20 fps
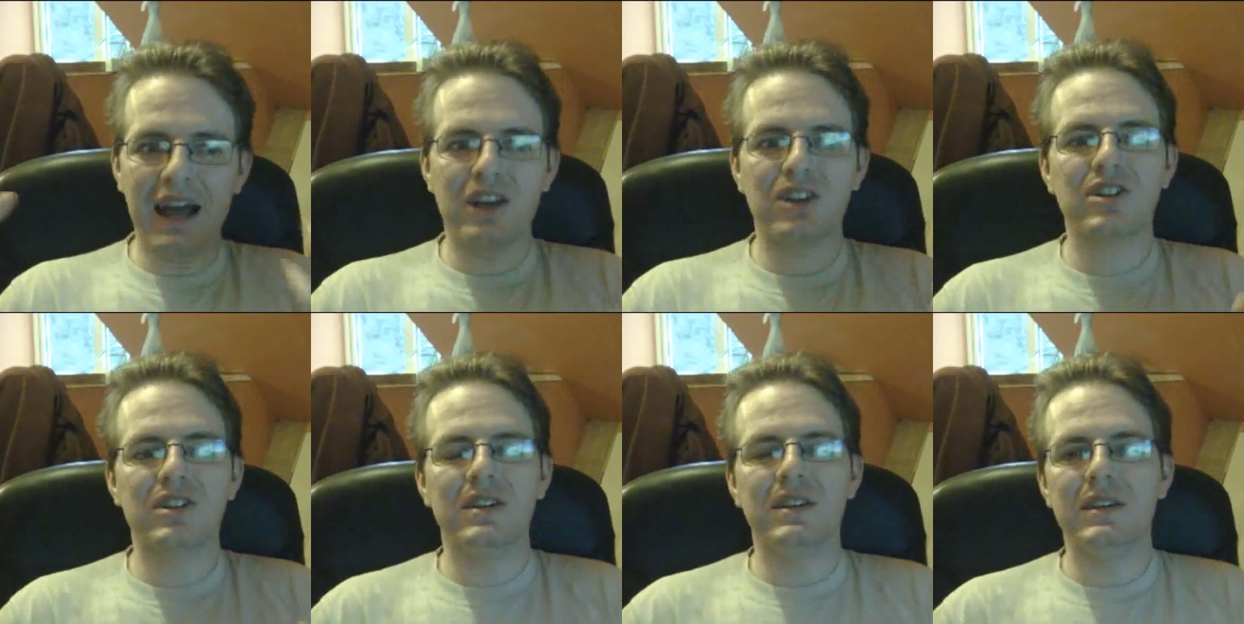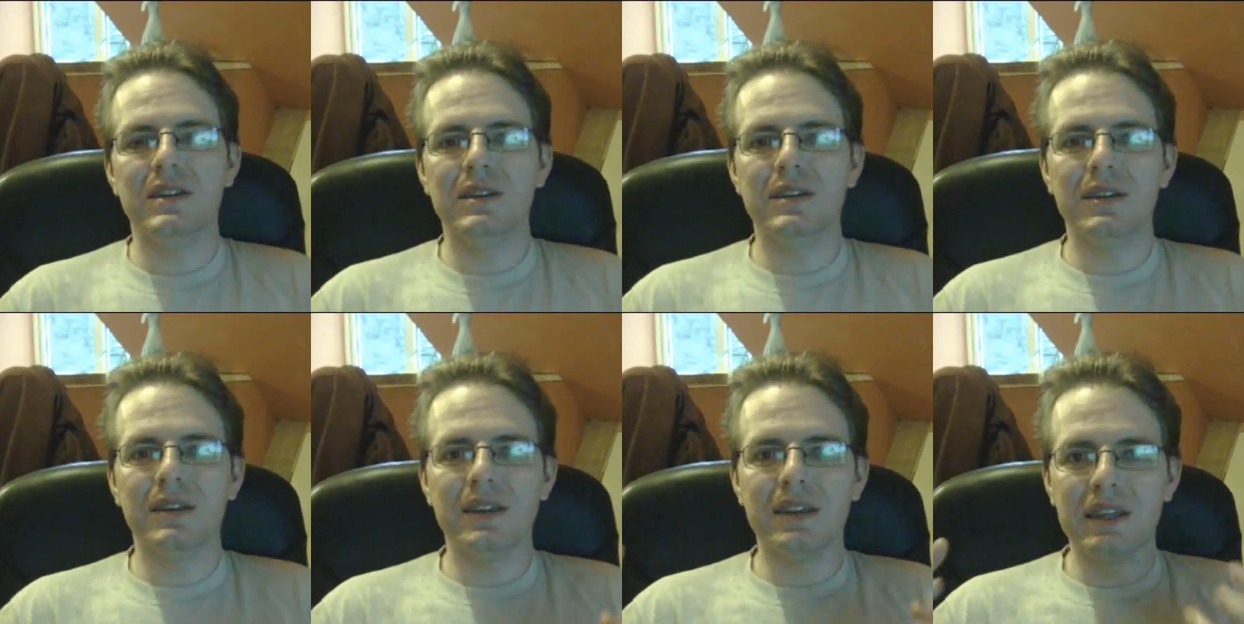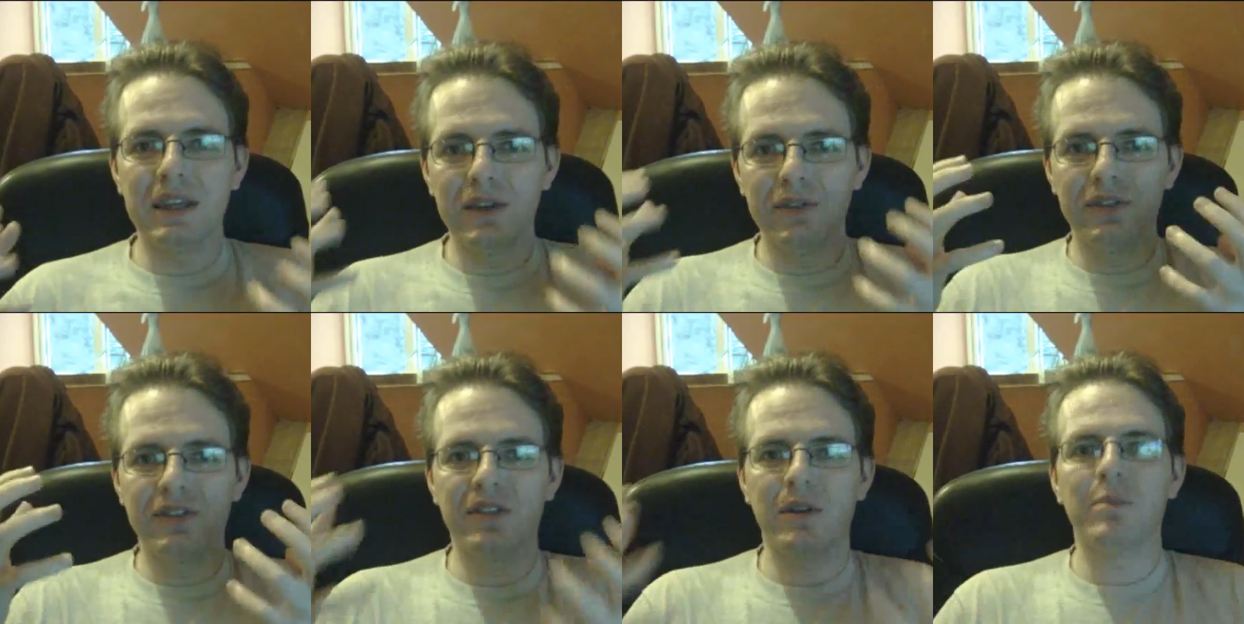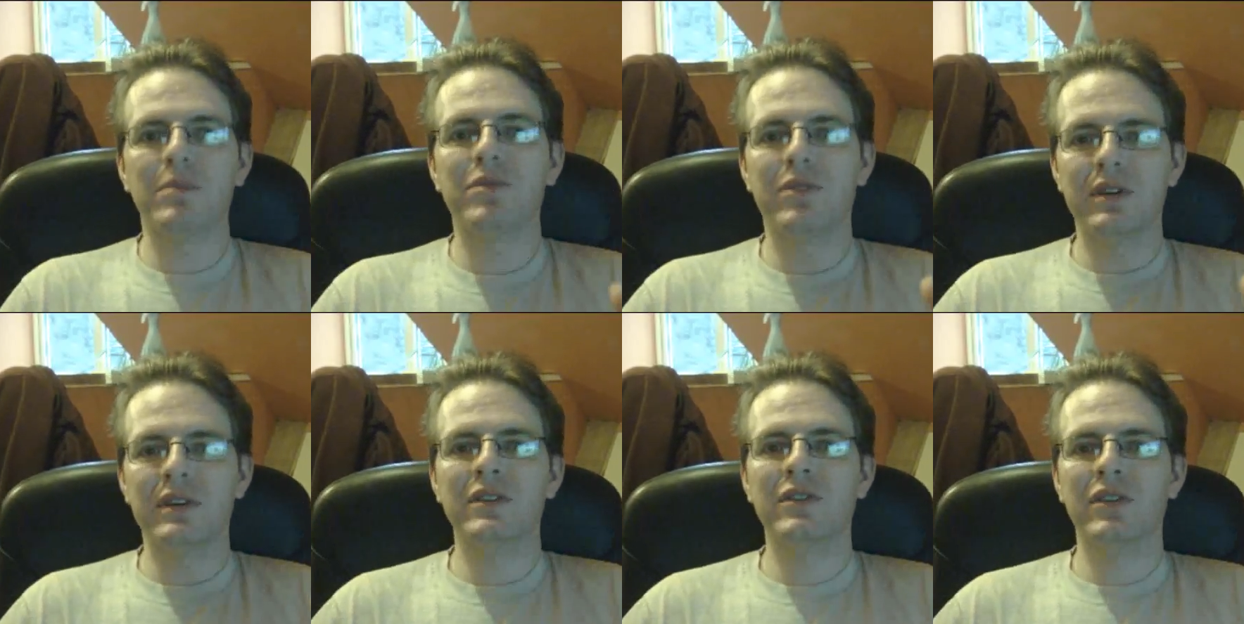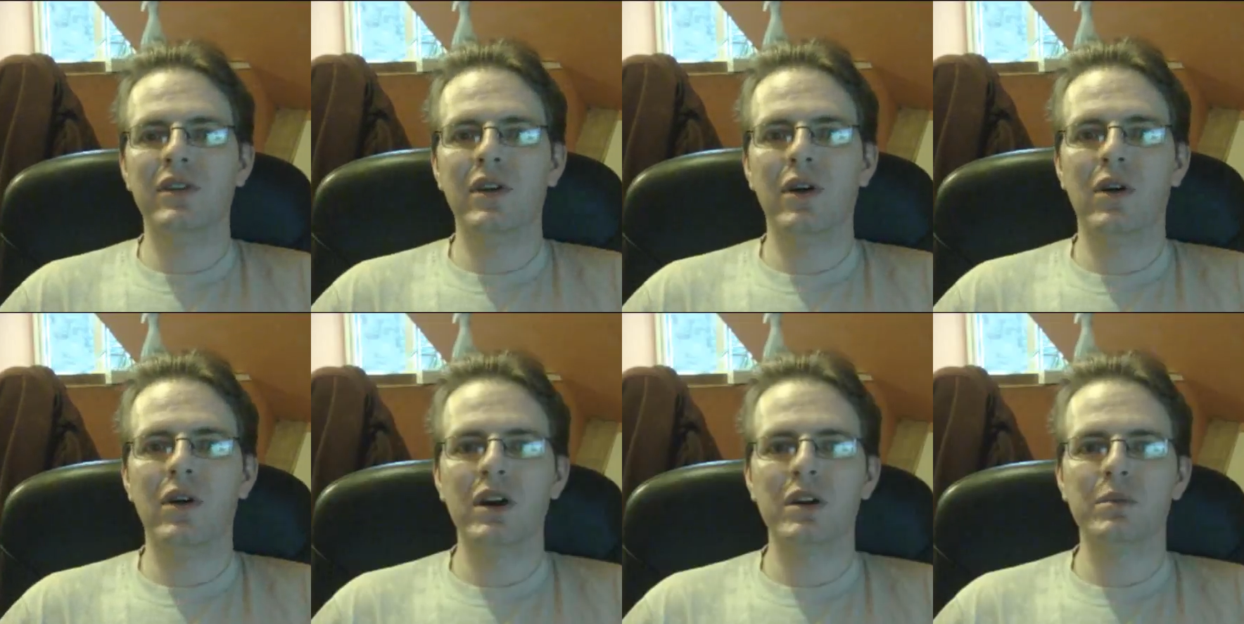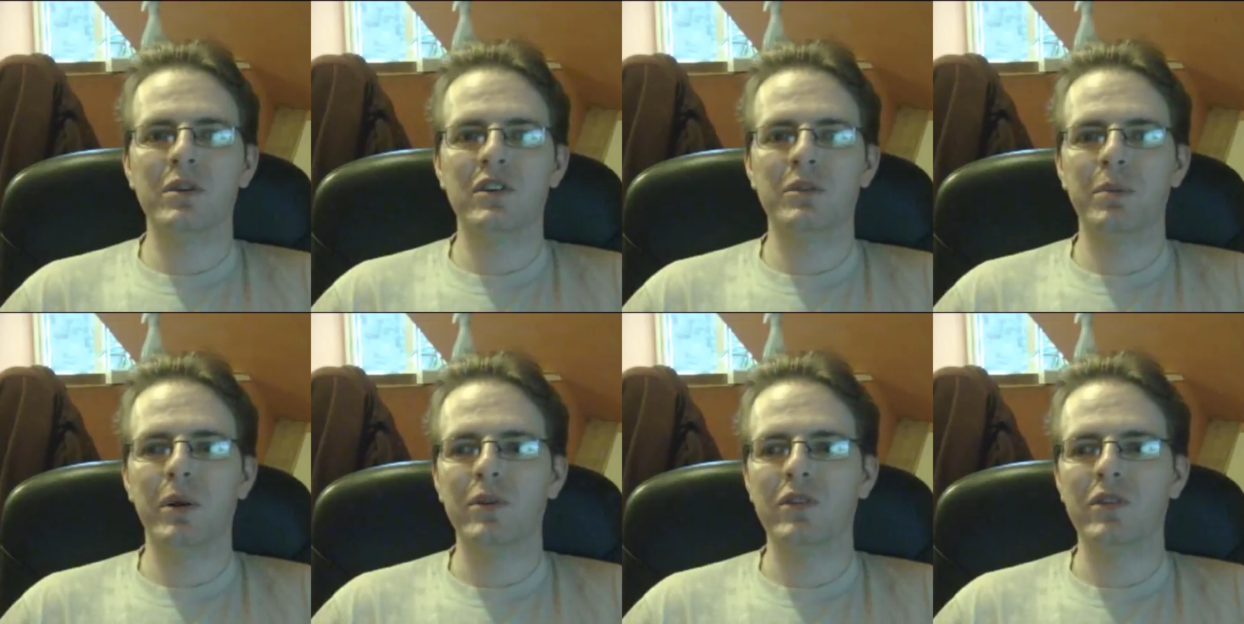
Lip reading: actually give something to the argument,